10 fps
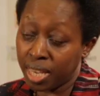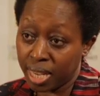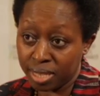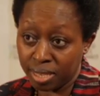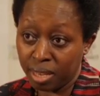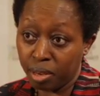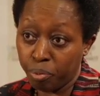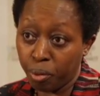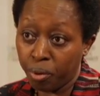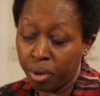here in
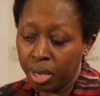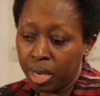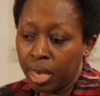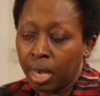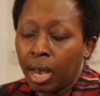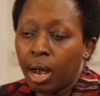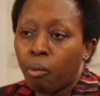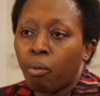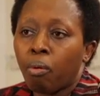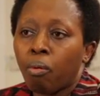Singapore.
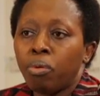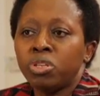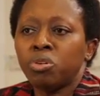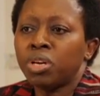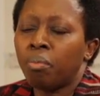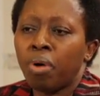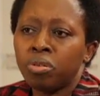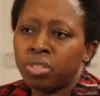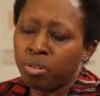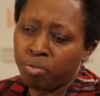We talk
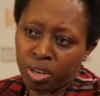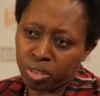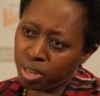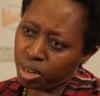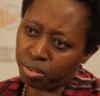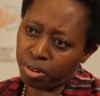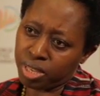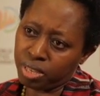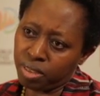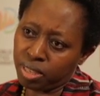about innovation and
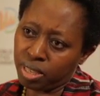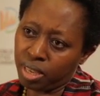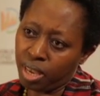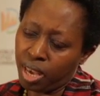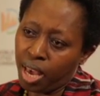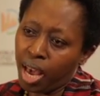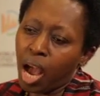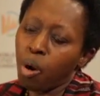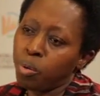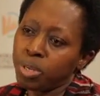creativity.
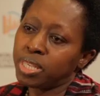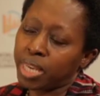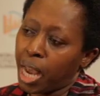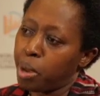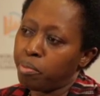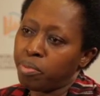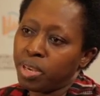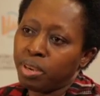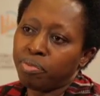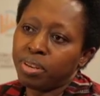How would it come
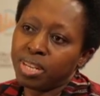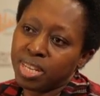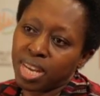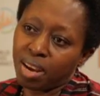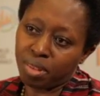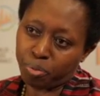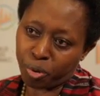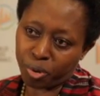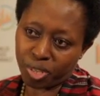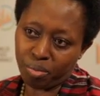if we didn't have the
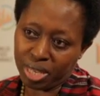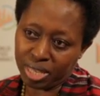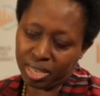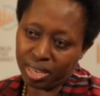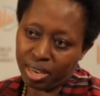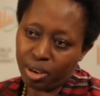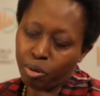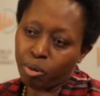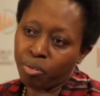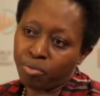proximity
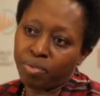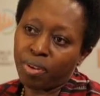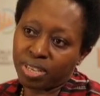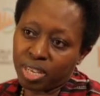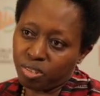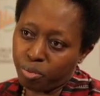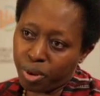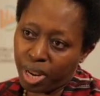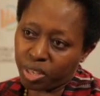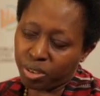of the factors of
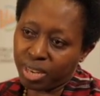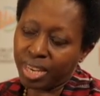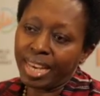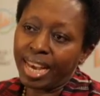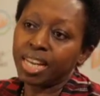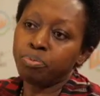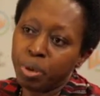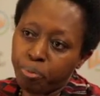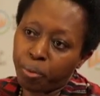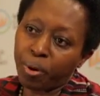production and
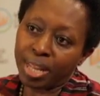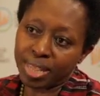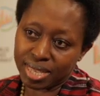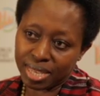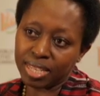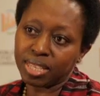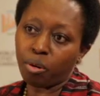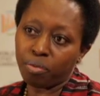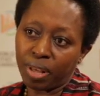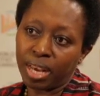people at the center
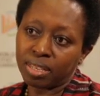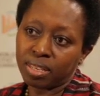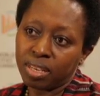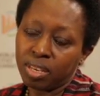of that?